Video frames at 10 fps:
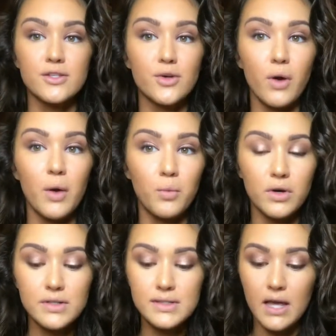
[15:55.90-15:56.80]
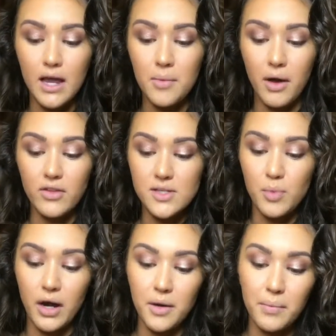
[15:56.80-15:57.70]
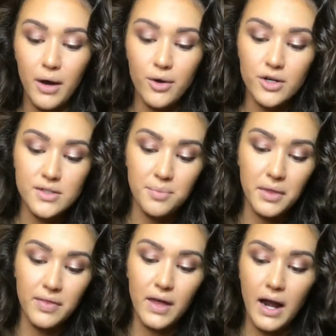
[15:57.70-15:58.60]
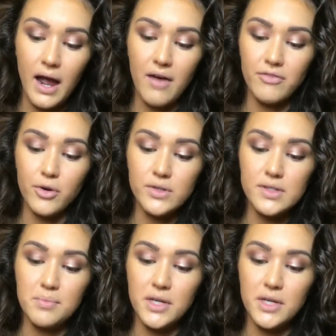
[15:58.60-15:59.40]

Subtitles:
so I will say about this brightening powder, something that I have noticed in